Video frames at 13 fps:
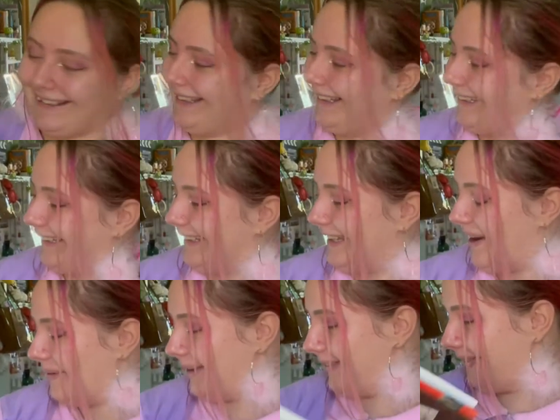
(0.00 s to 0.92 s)
It can
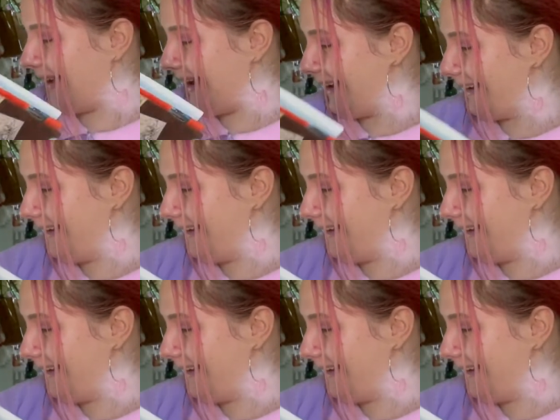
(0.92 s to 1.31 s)
go in there.